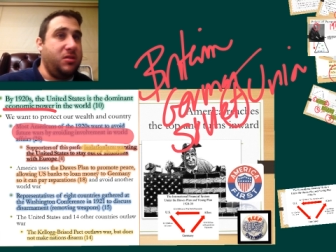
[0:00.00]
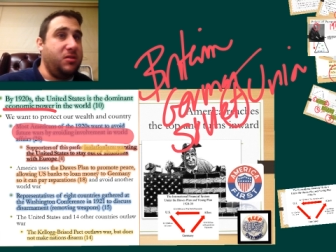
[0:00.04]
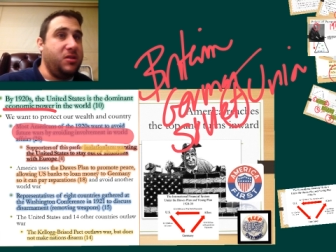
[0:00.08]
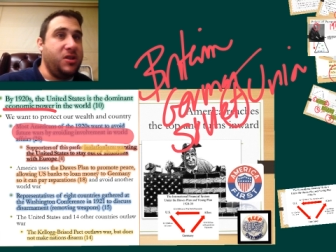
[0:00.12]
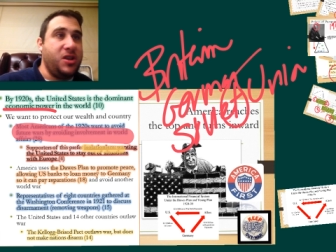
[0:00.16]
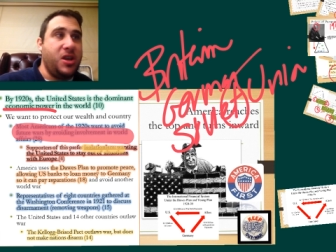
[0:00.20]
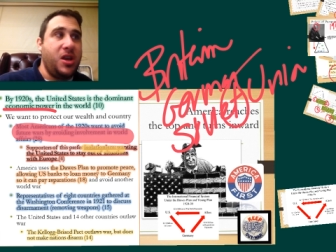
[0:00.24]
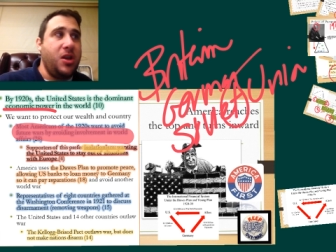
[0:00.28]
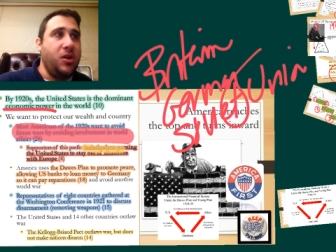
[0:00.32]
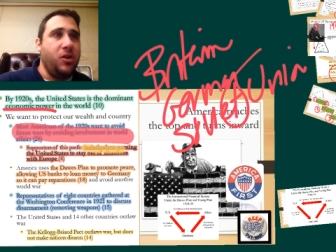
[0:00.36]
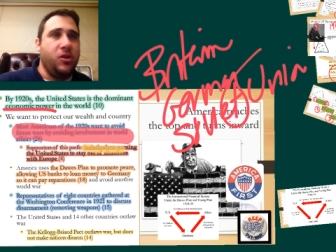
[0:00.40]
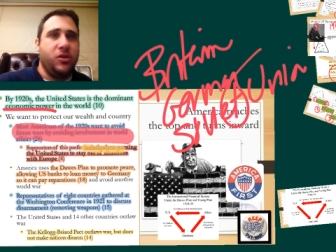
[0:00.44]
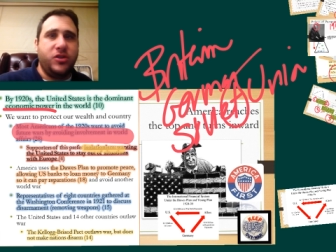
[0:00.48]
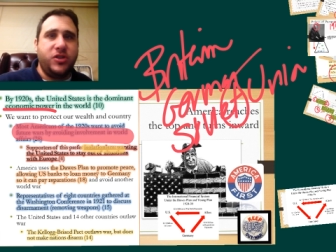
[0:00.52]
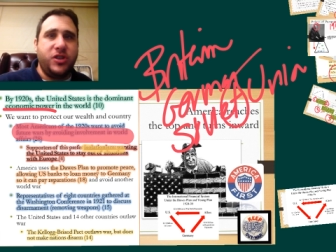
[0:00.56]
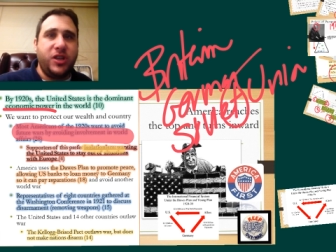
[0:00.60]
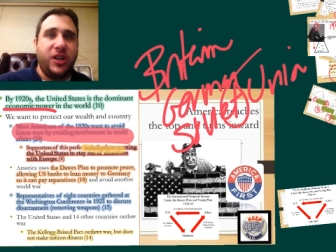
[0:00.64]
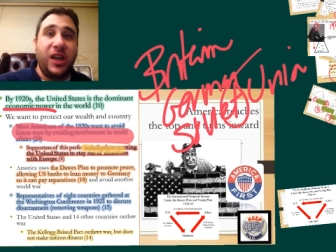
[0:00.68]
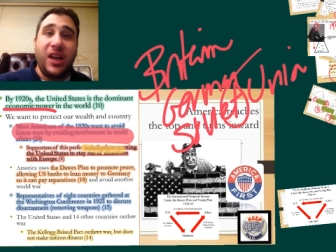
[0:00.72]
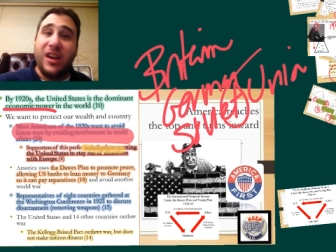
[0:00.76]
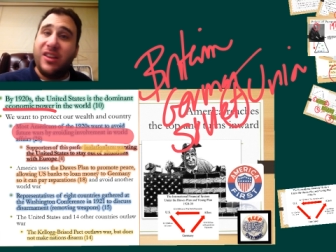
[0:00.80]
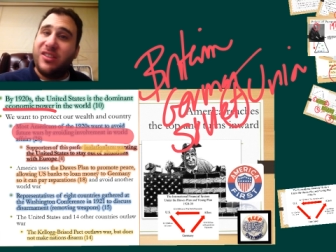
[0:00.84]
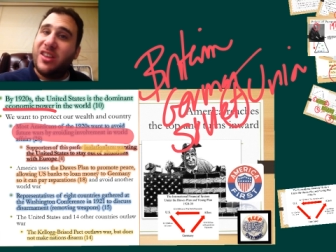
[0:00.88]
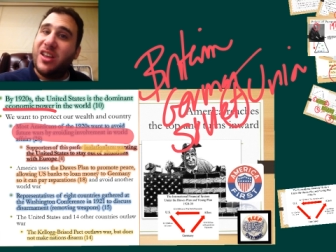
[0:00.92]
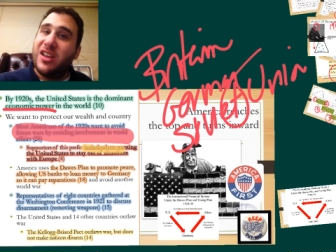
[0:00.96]
years to
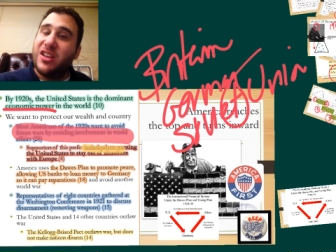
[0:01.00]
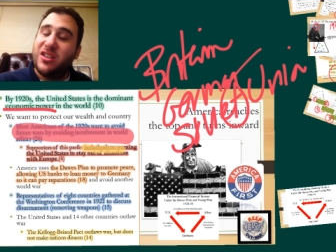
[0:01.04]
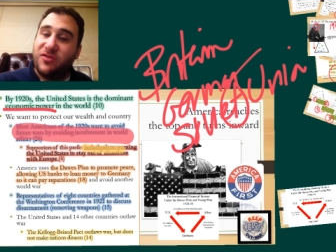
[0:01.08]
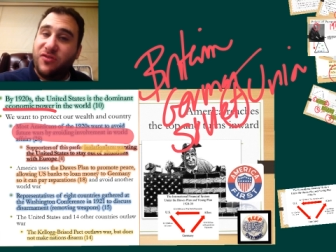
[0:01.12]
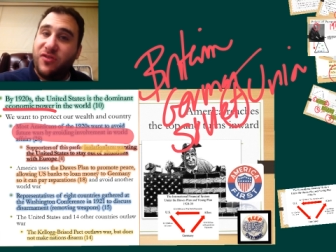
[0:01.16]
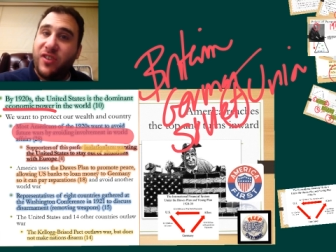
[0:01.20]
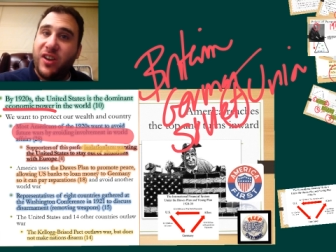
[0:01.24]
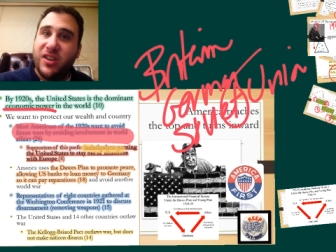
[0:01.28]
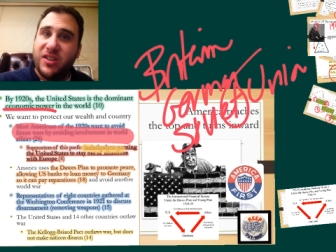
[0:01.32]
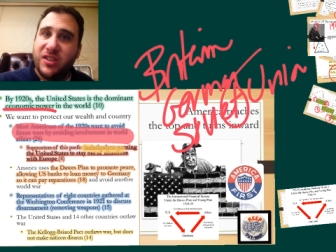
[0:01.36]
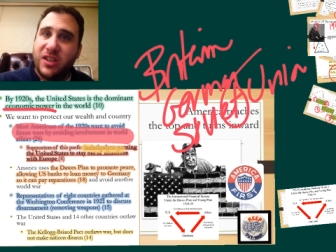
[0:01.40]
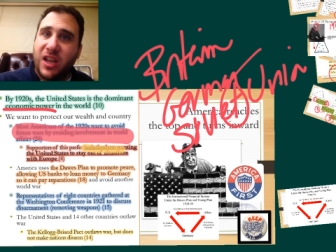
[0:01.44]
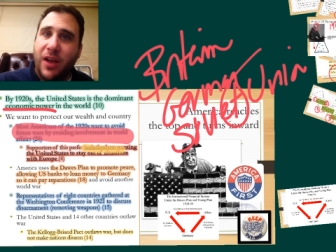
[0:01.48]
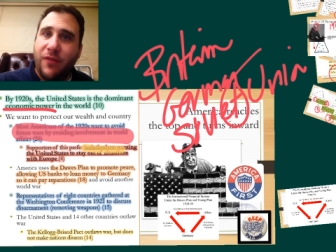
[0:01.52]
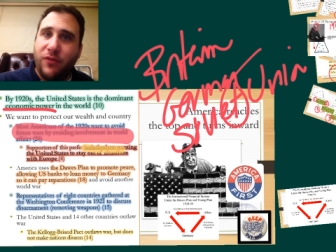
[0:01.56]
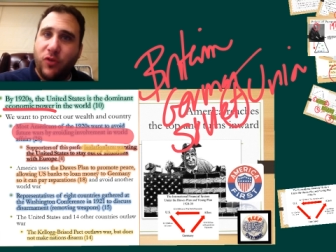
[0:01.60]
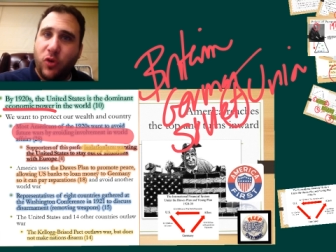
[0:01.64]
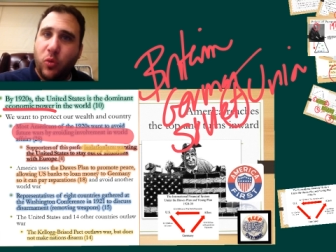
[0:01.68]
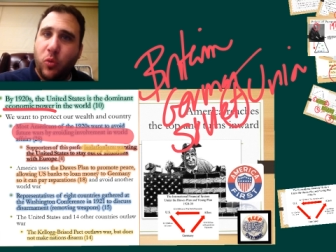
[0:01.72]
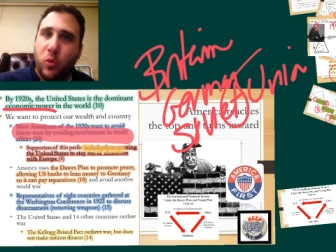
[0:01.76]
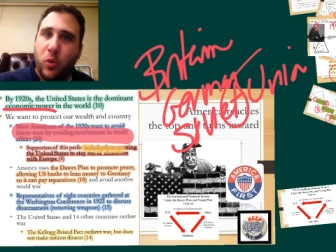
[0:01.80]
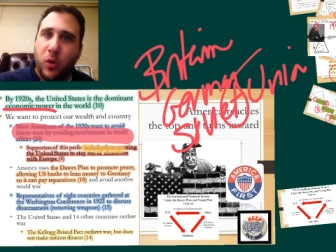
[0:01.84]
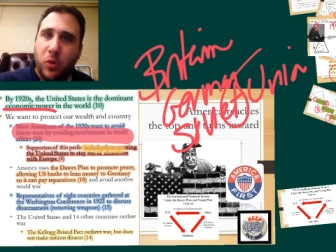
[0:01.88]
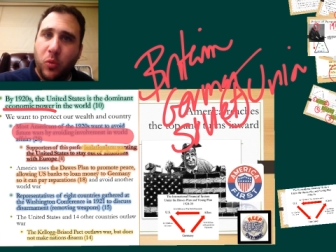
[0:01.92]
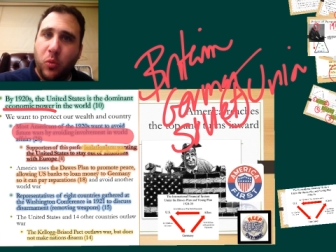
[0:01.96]
get things fixed after
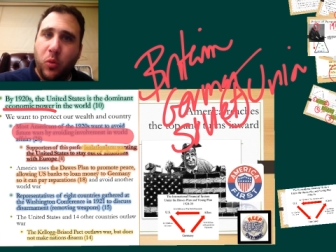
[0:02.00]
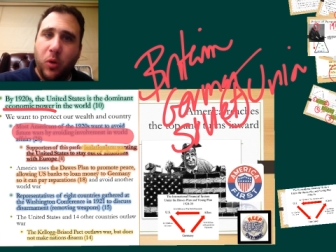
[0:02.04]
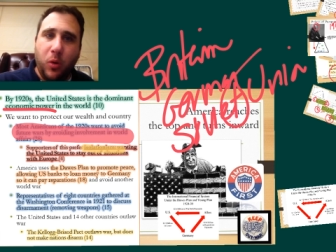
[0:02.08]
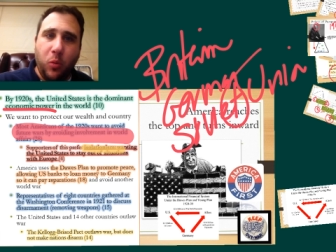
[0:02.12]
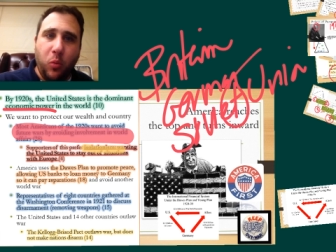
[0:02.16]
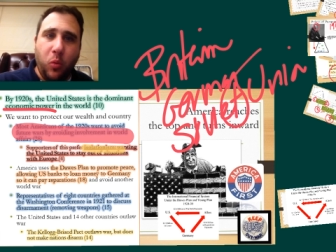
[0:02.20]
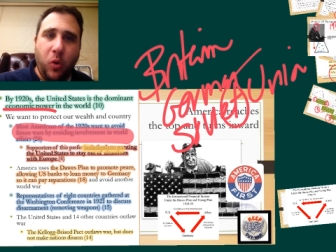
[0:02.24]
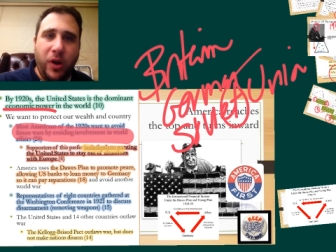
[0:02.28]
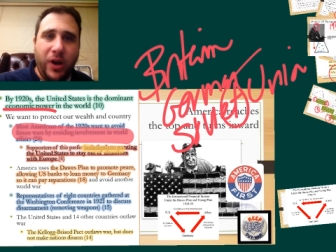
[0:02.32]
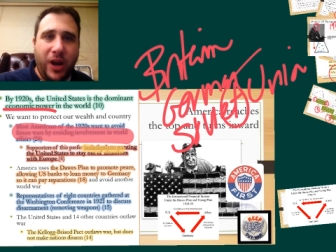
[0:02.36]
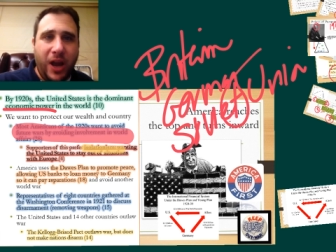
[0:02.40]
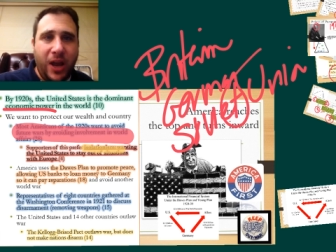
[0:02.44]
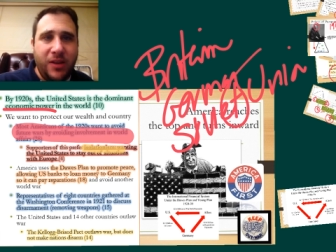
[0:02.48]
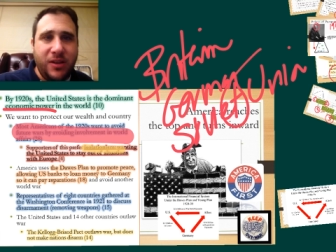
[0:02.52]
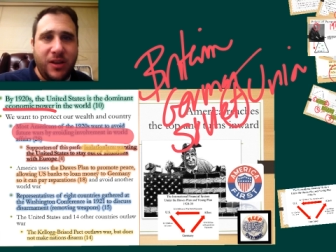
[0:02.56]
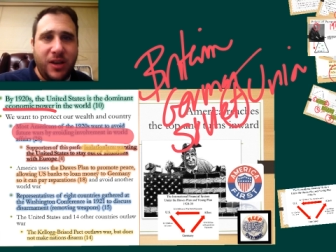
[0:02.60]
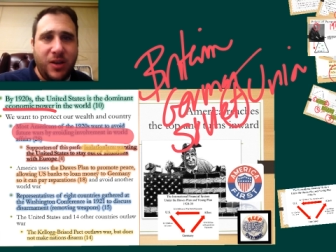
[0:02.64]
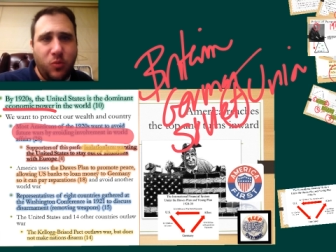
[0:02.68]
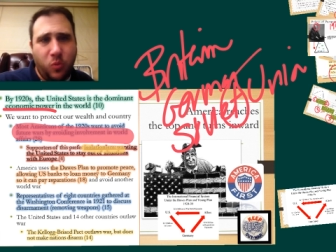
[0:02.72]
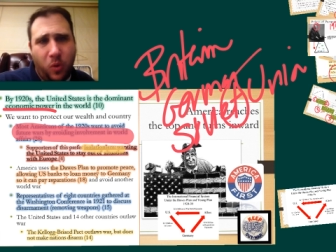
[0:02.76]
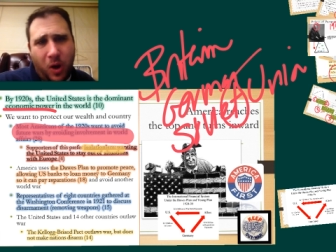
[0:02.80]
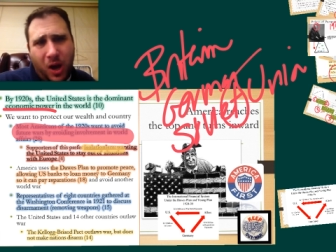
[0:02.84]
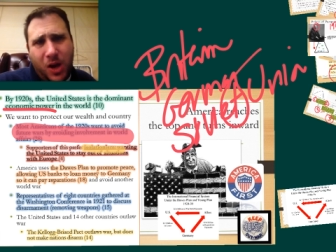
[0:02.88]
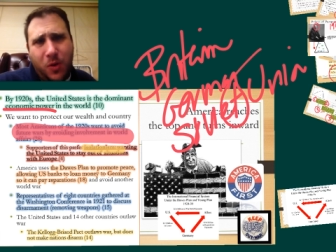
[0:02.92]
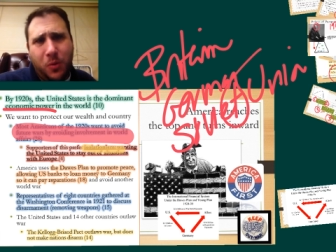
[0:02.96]
World War I
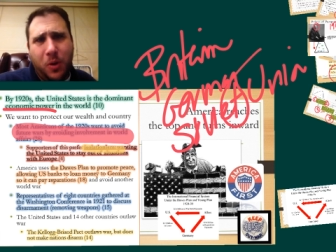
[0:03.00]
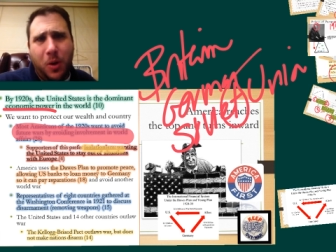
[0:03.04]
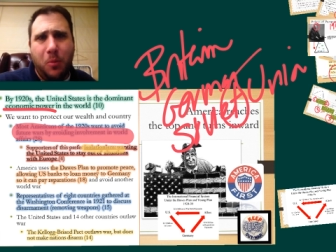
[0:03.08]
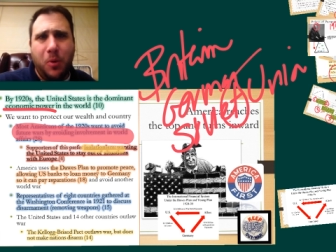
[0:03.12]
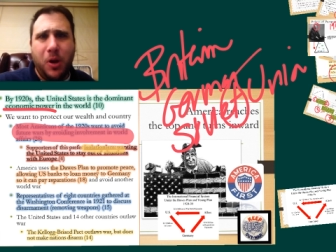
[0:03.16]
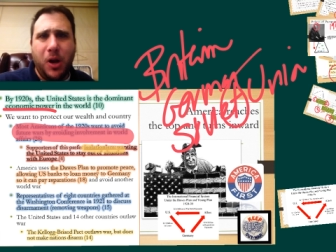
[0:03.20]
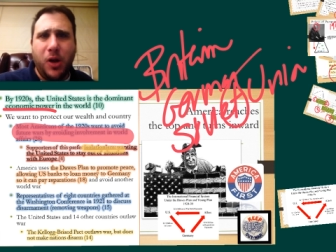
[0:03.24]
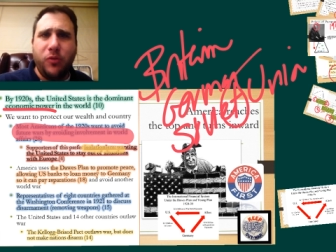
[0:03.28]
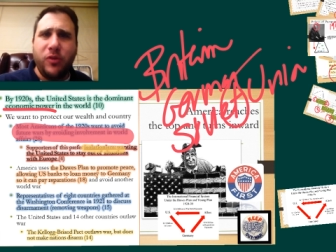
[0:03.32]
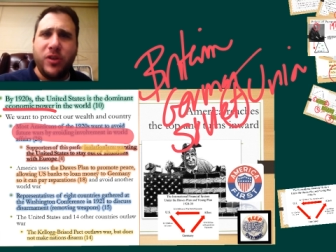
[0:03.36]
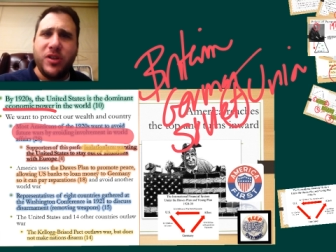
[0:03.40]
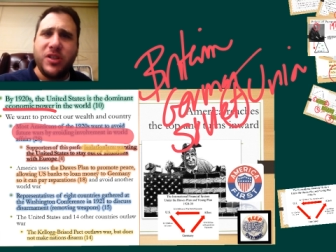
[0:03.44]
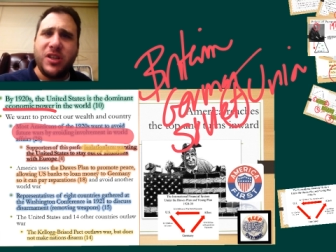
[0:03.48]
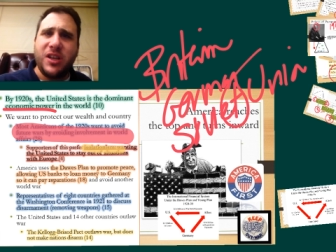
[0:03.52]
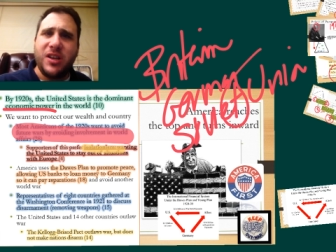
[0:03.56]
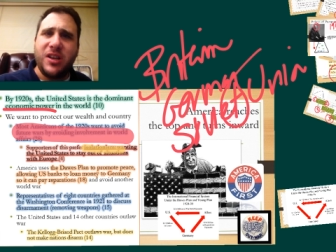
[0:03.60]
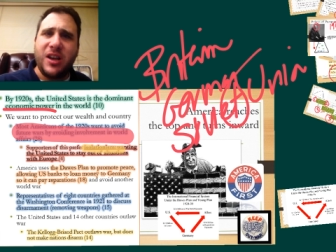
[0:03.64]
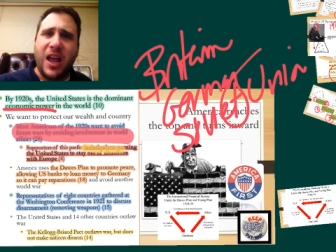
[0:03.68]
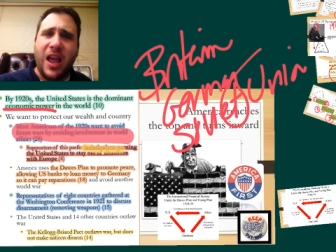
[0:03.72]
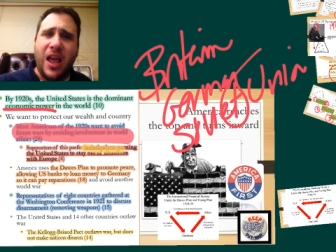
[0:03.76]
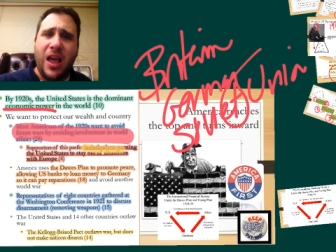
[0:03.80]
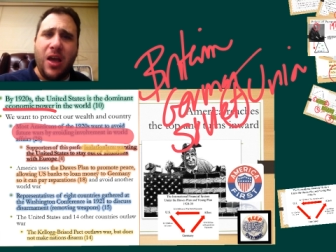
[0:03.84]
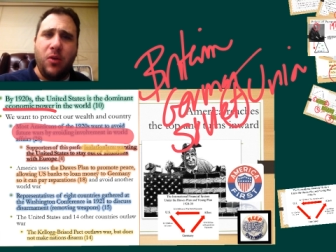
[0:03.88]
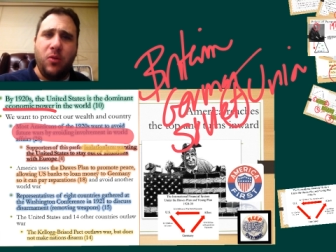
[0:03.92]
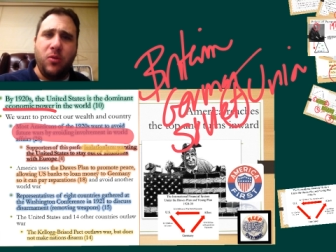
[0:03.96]
ended. Why do I want to risk it
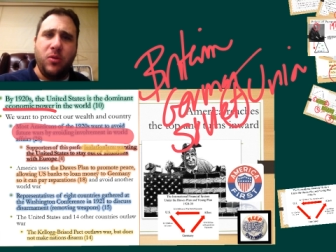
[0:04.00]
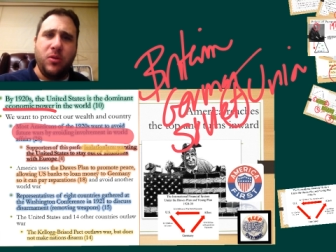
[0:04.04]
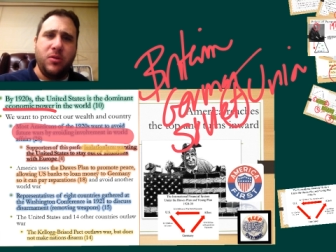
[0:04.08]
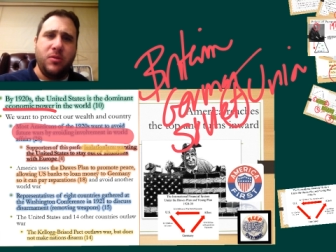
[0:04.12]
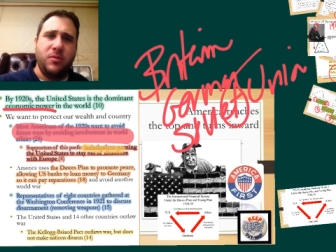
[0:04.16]
now?